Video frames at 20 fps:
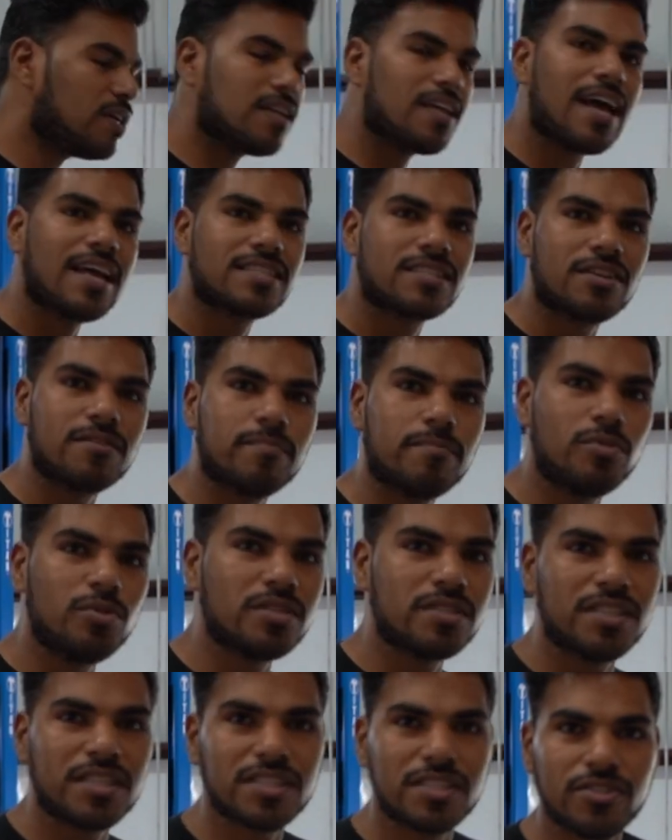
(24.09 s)
It has our
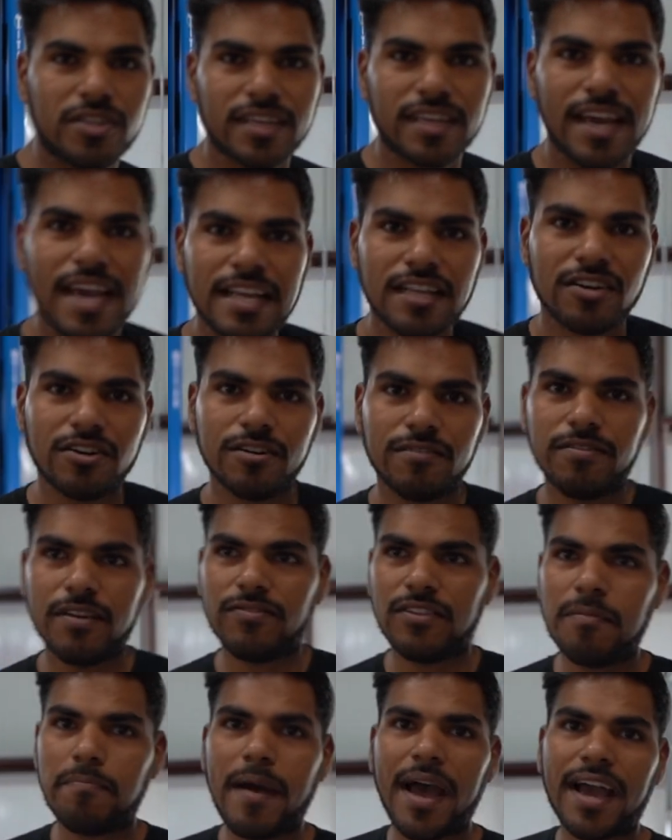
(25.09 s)
Boost District
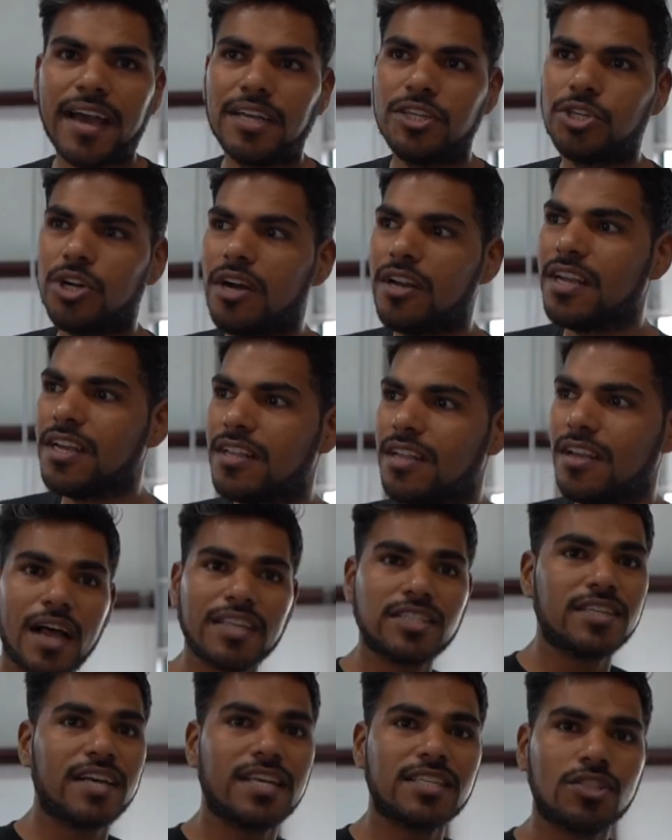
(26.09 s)
850 package on it.
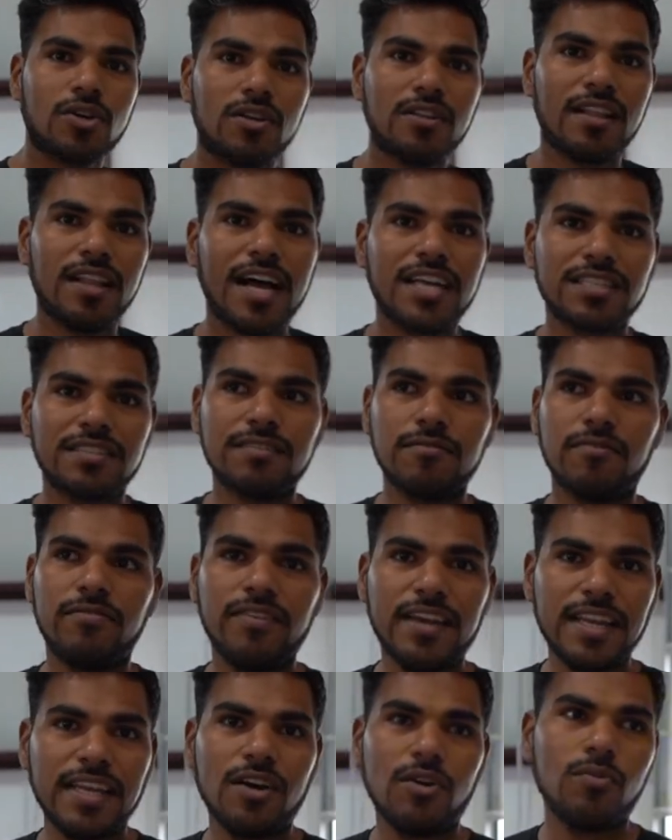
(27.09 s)
As you guys saw in the last
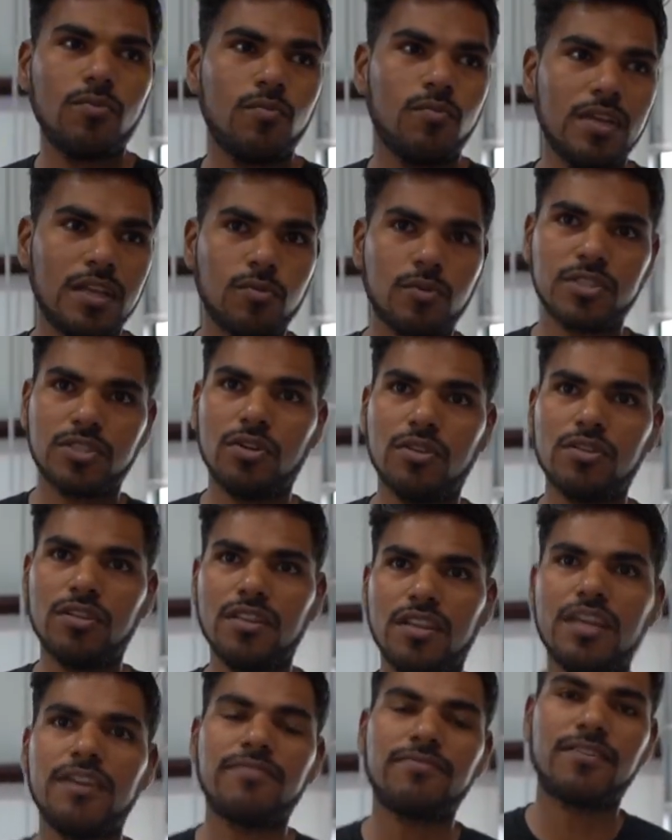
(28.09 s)
video, it was still in the
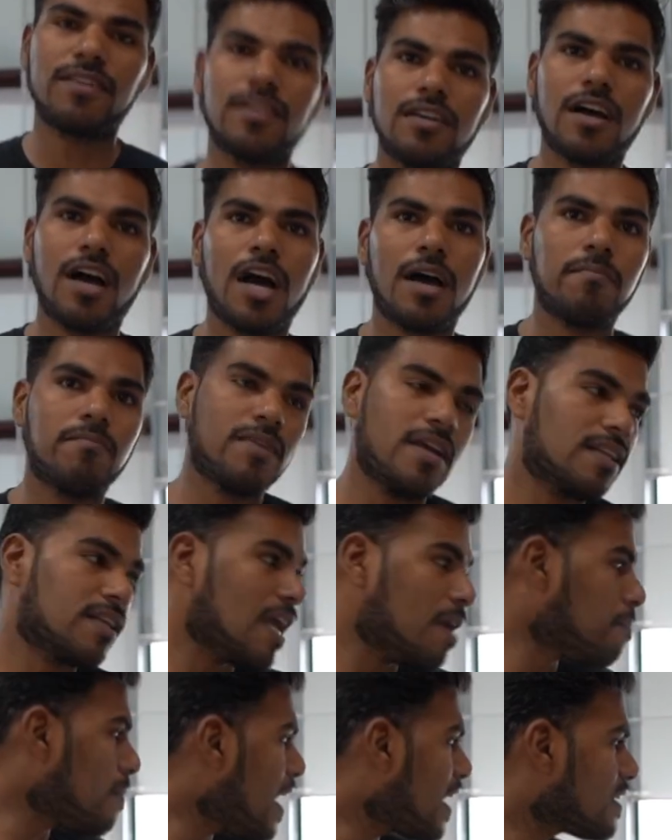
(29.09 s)
lift. It
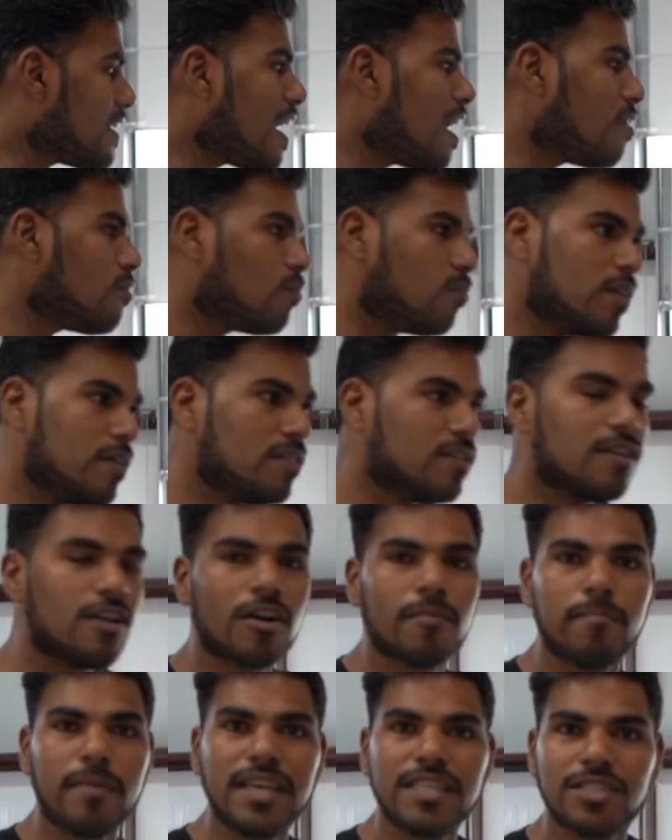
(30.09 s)
came back down. We did
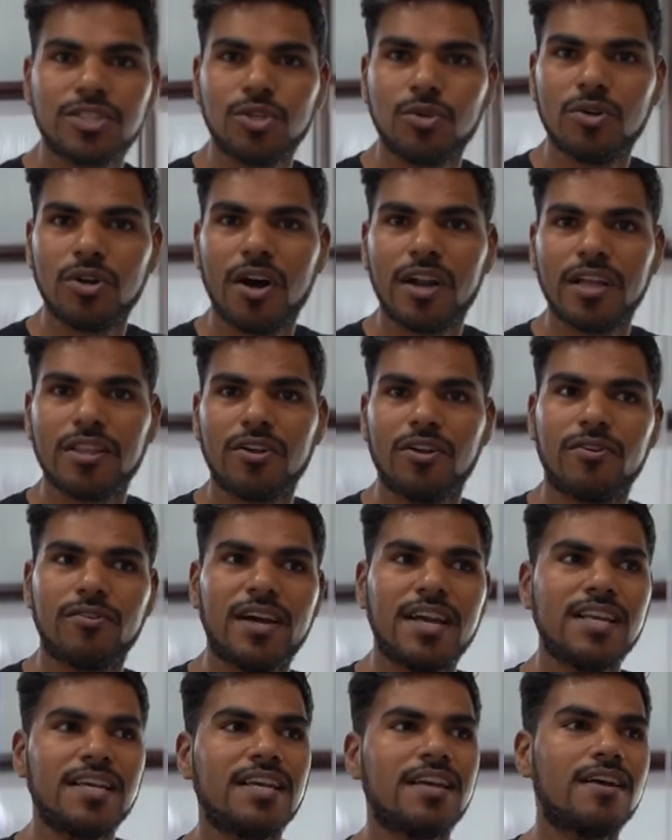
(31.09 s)
our base tune on it
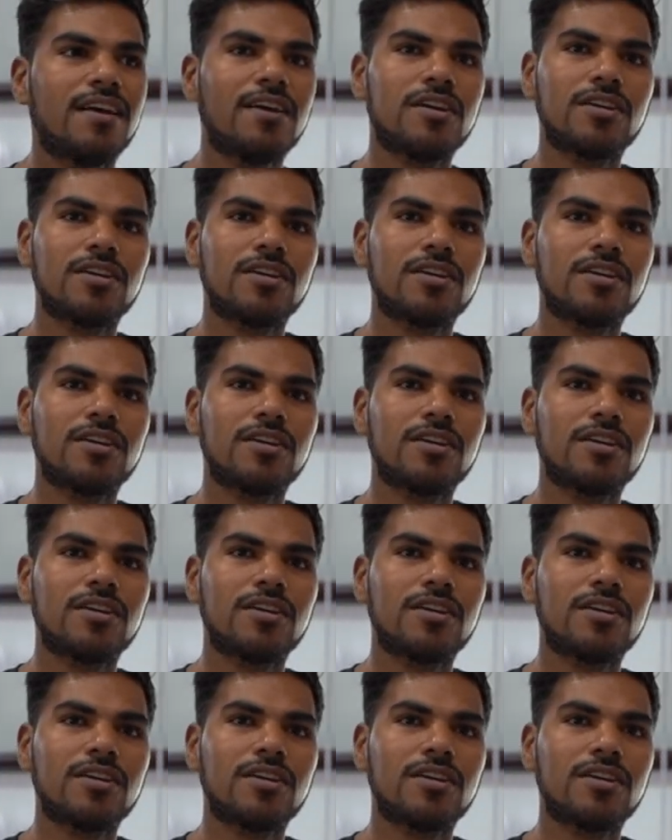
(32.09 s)
already.